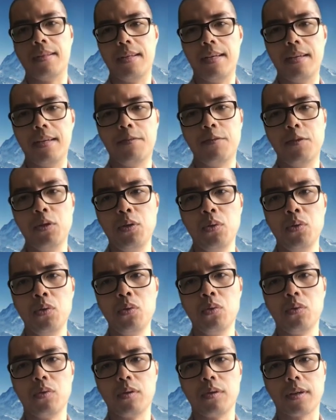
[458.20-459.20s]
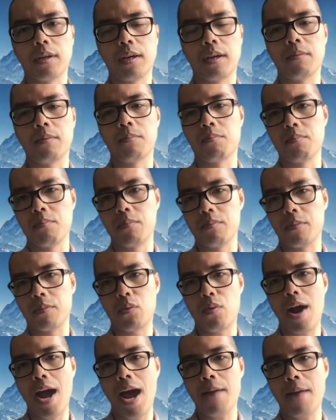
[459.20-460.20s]
If you kind of
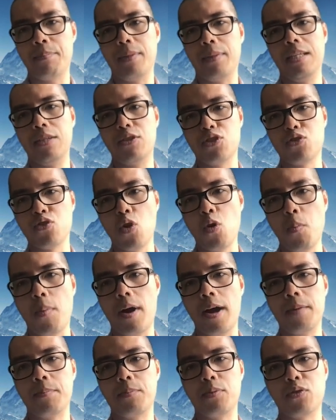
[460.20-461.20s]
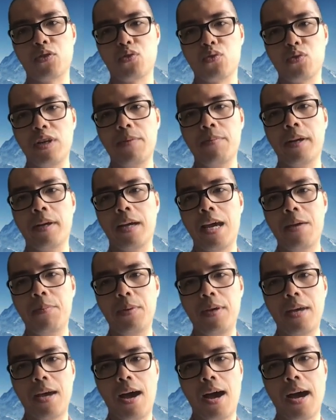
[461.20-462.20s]
grab the Snowpipe streaming
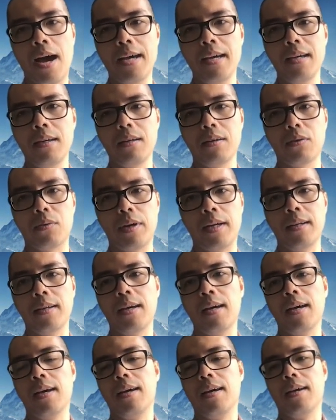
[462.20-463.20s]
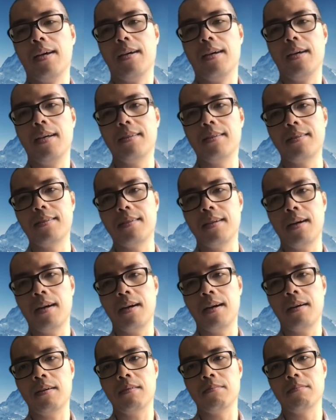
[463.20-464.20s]
API, right, it's
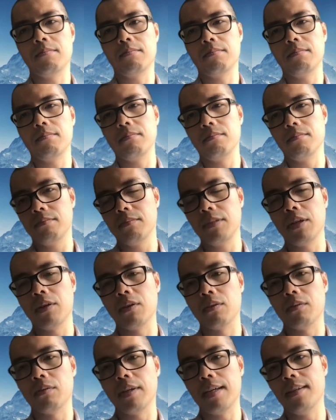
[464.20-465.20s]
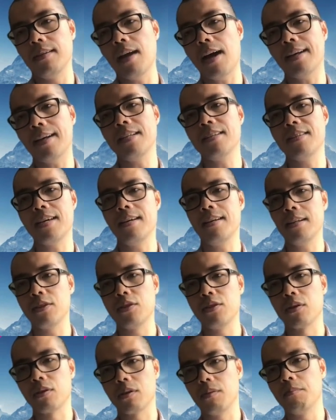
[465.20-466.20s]
not intended
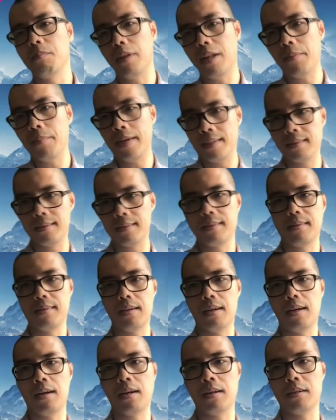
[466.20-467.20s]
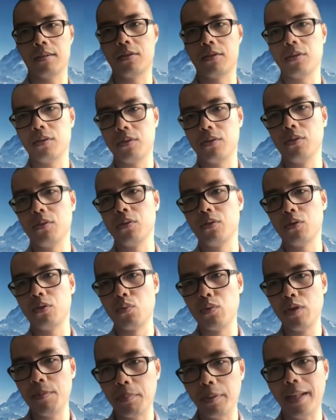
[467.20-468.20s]
to complement to
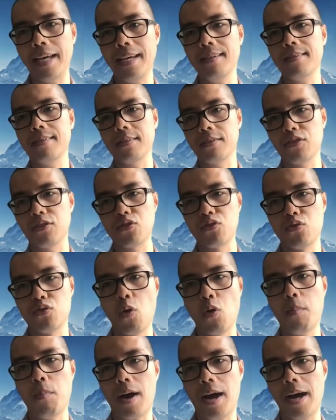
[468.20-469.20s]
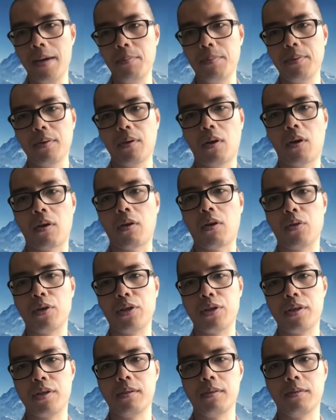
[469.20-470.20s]
replace Snowpipe, our
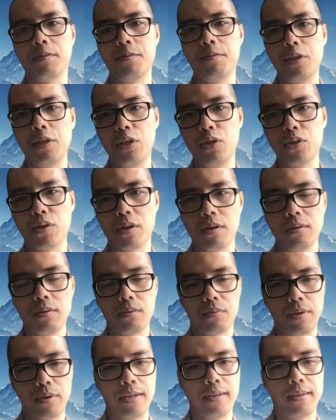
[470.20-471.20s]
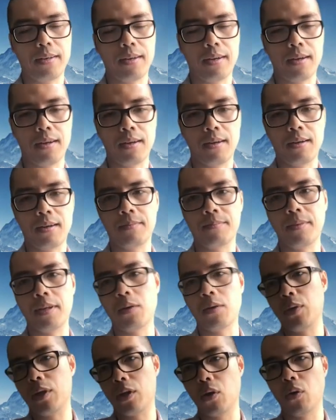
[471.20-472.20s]
original feature, right,
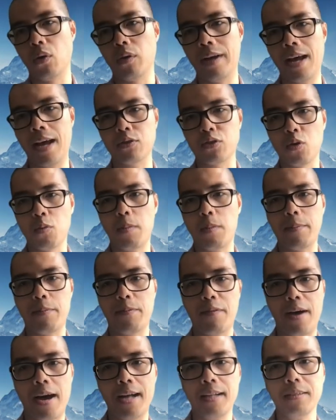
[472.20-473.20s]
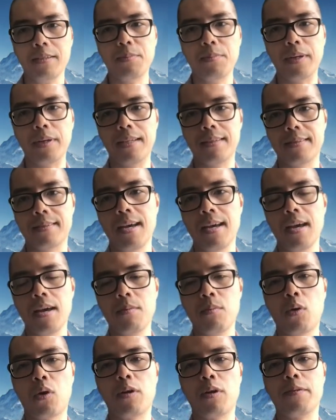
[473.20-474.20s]
that we call now Snowpipe files, but it's
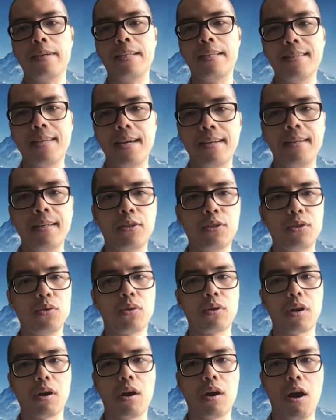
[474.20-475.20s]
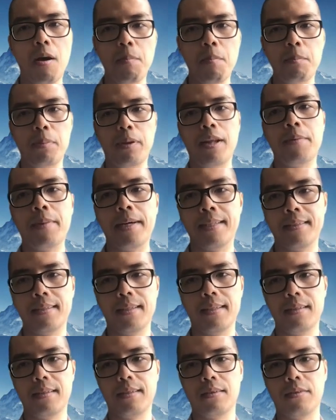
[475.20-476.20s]
more of intended to complement
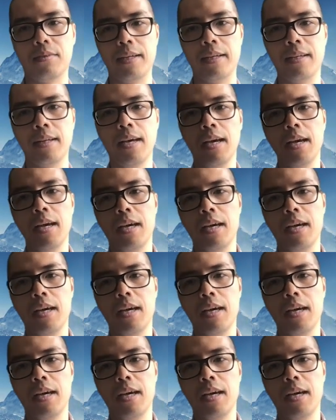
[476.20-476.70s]
it, right?